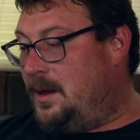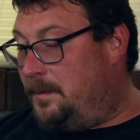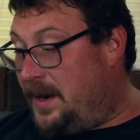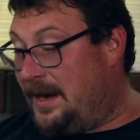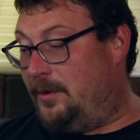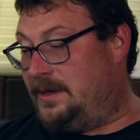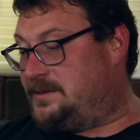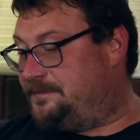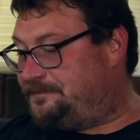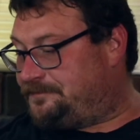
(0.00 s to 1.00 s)
But
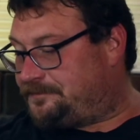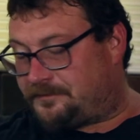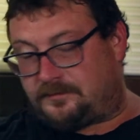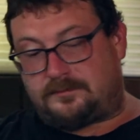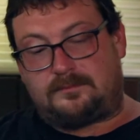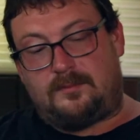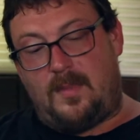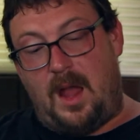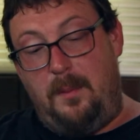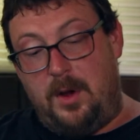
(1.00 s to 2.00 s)
anyways,
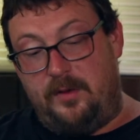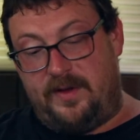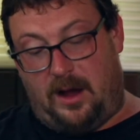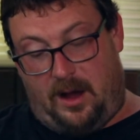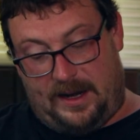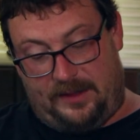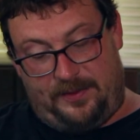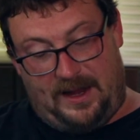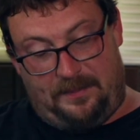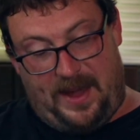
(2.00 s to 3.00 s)
moving on, I
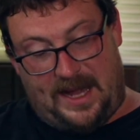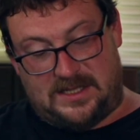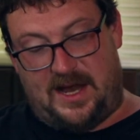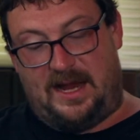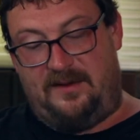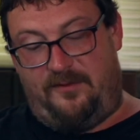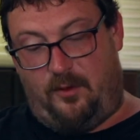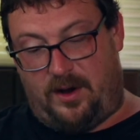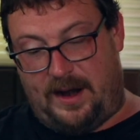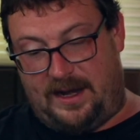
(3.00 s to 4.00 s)
think page
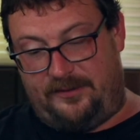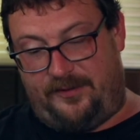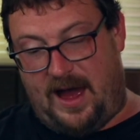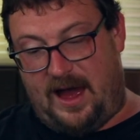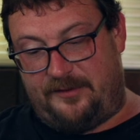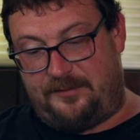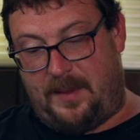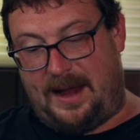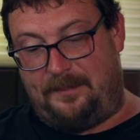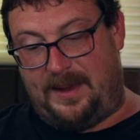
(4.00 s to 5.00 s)
84 and 85
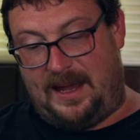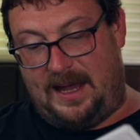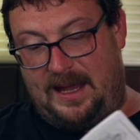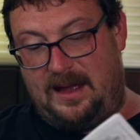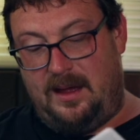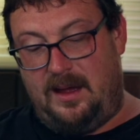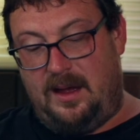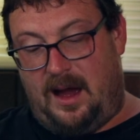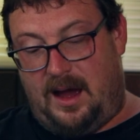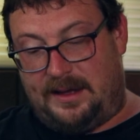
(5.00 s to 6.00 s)
might be
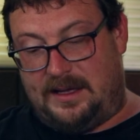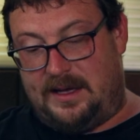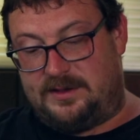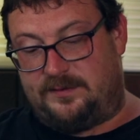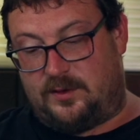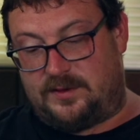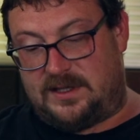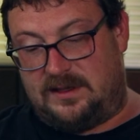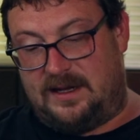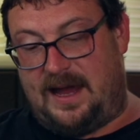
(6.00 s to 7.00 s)
useful
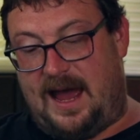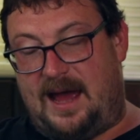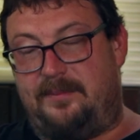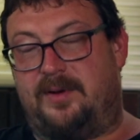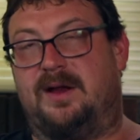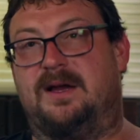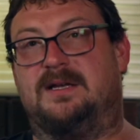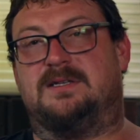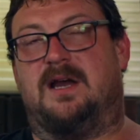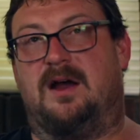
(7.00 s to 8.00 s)
to look at,
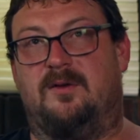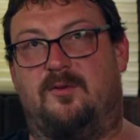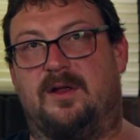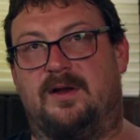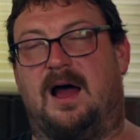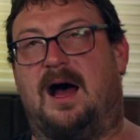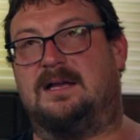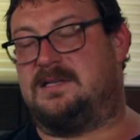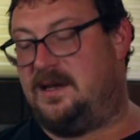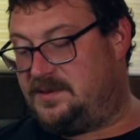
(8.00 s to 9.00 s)
because one of the
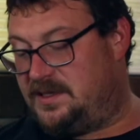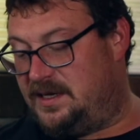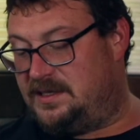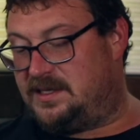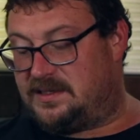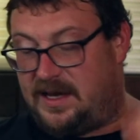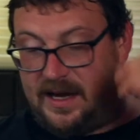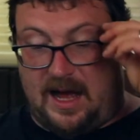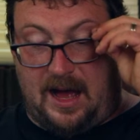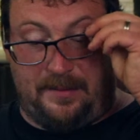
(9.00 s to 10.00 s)
concepts is
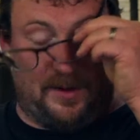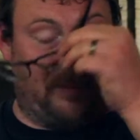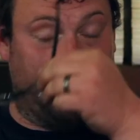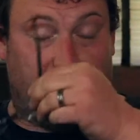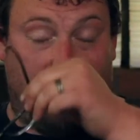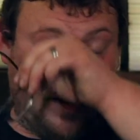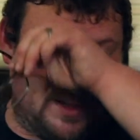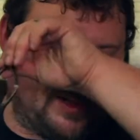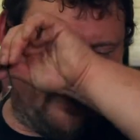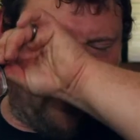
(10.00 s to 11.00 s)
that comic book
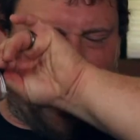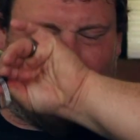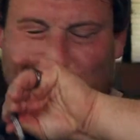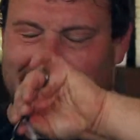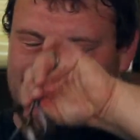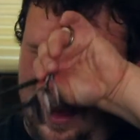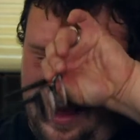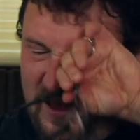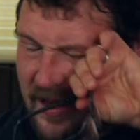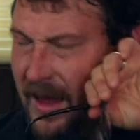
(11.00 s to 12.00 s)
artists and writers
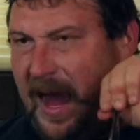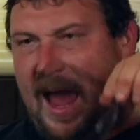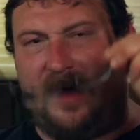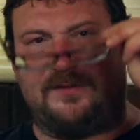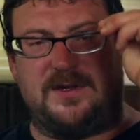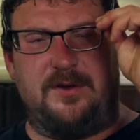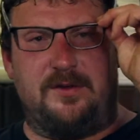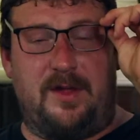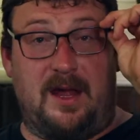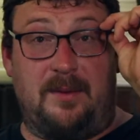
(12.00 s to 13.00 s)
have to
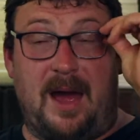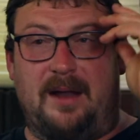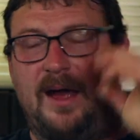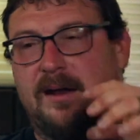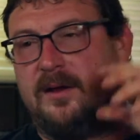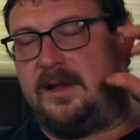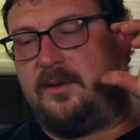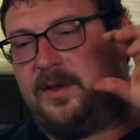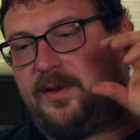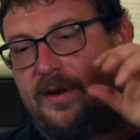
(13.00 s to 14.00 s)
think about not only
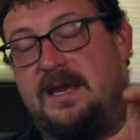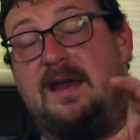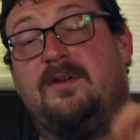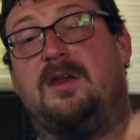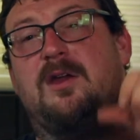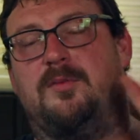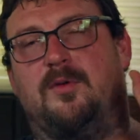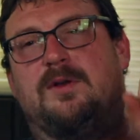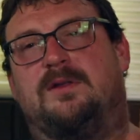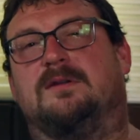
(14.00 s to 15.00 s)
what they're giving you,
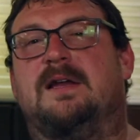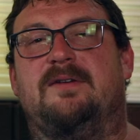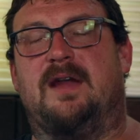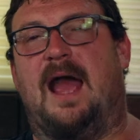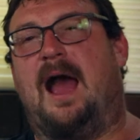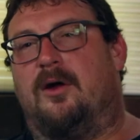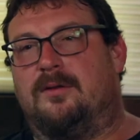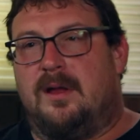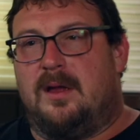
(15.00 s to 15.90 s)
but what they're leaving out,